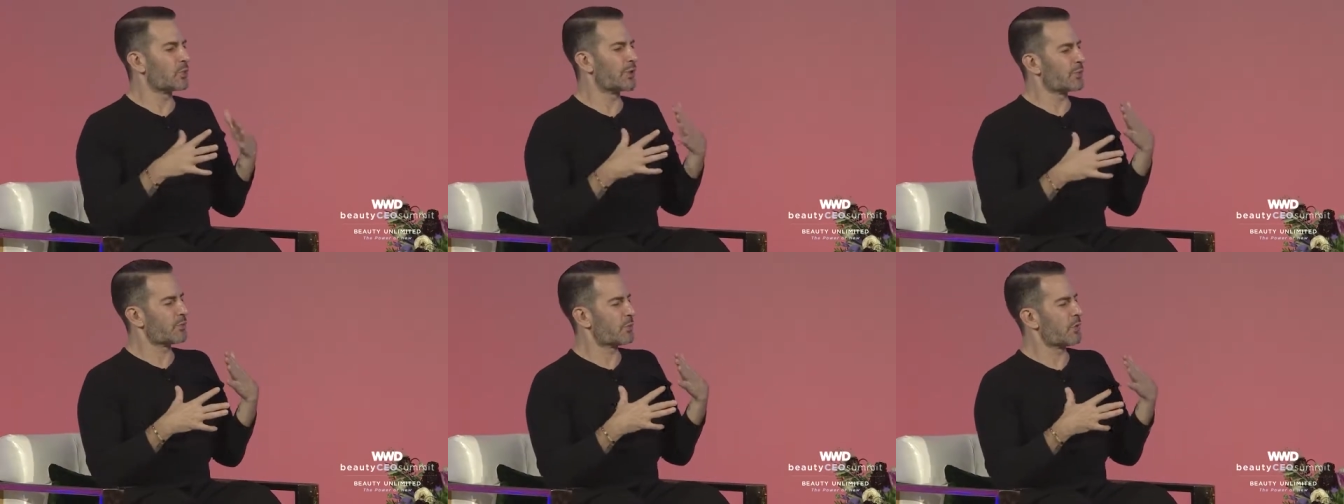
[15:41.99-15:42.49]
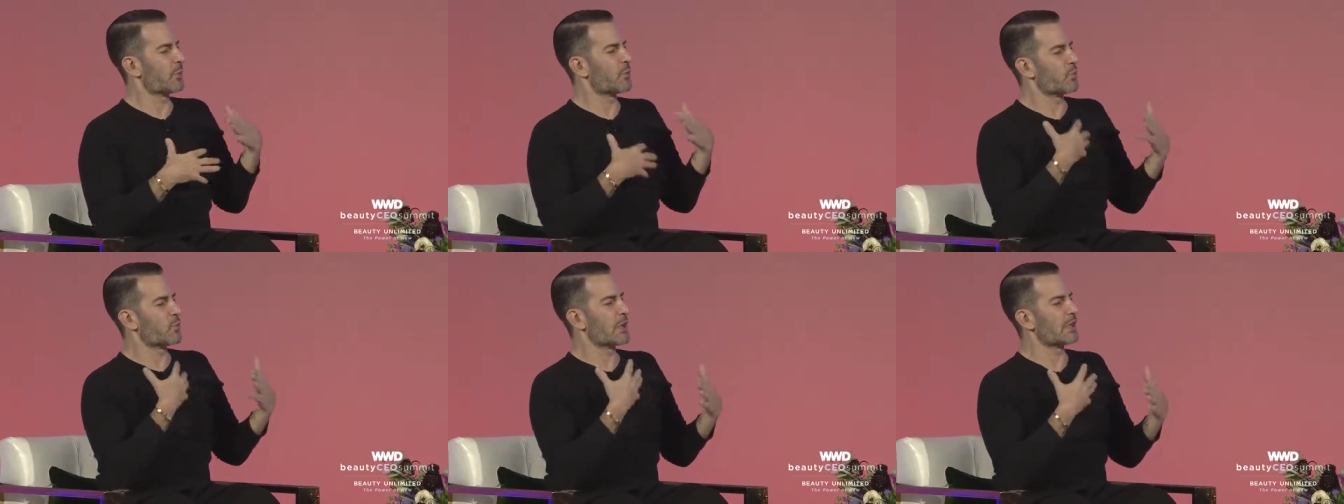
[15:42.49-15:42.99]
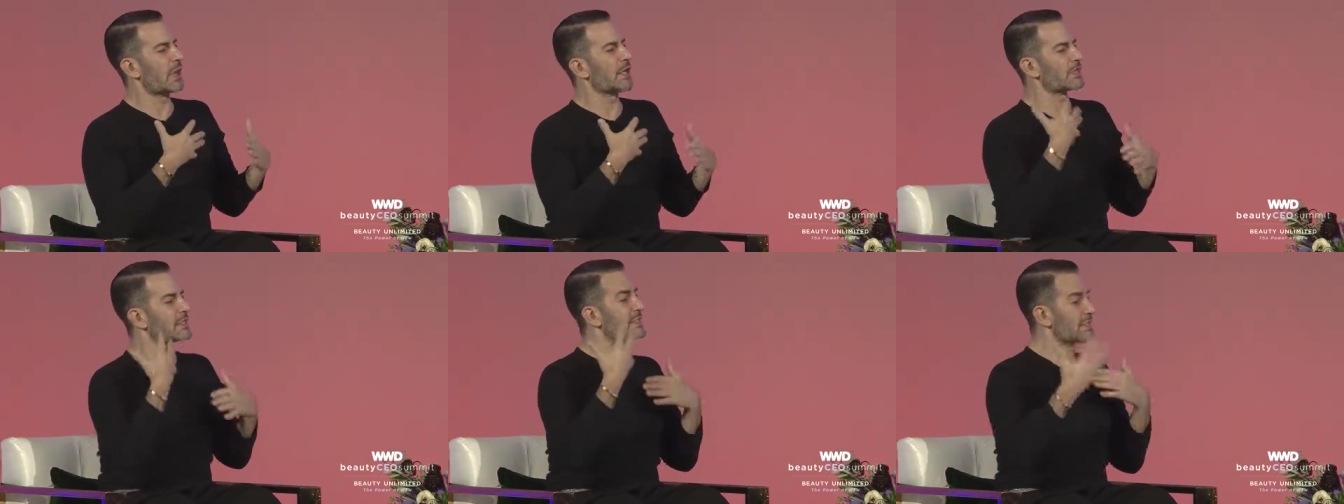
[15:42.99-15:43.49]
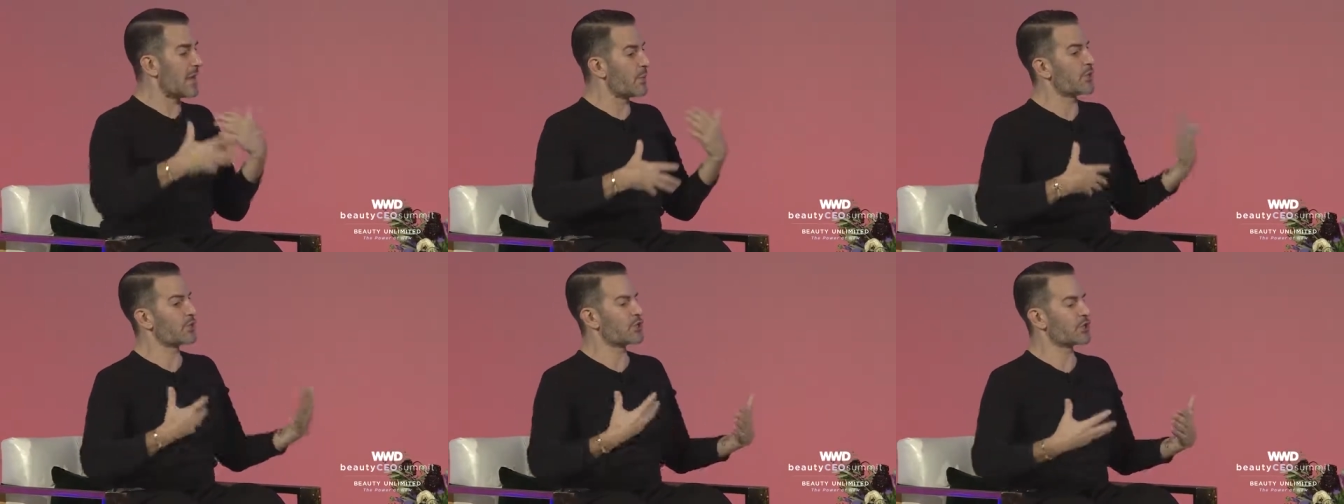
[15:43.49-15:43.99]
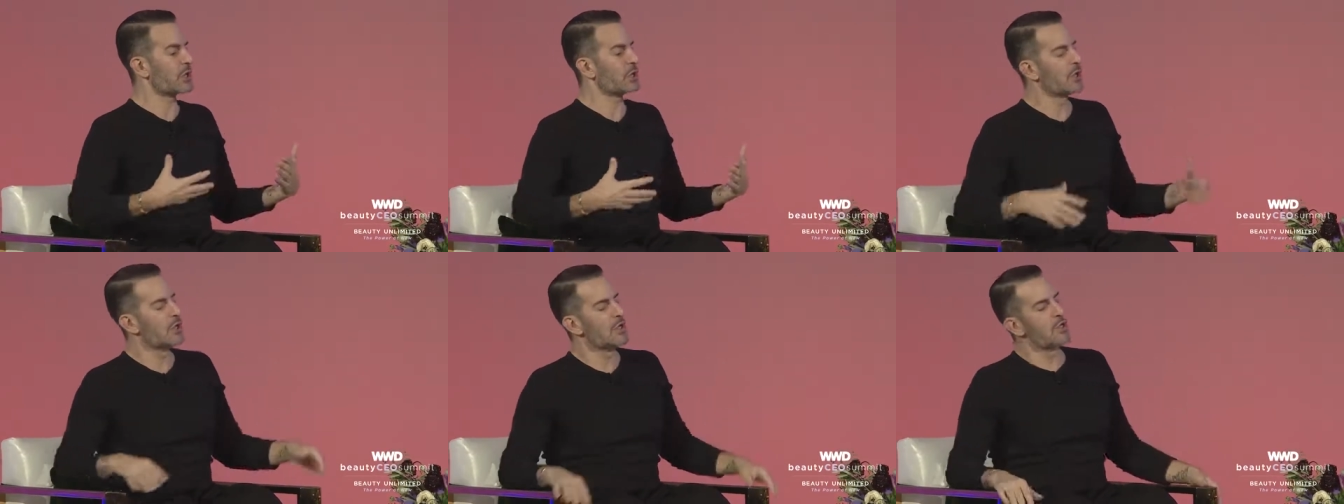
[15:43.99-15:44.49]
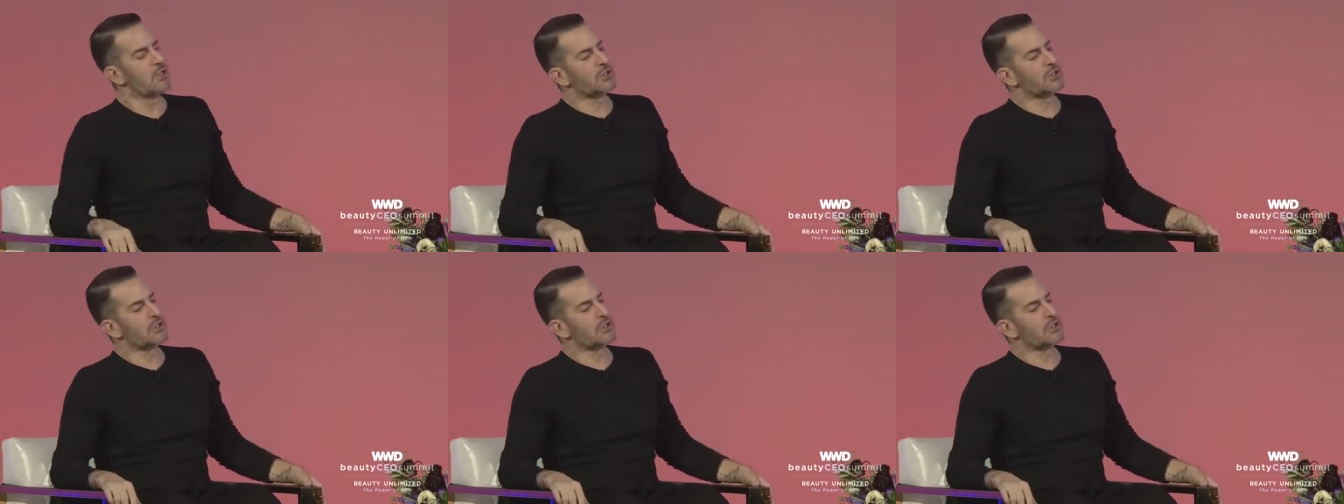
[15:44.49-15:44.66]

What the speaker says: what I'd like to say with the show. Mm-hmm.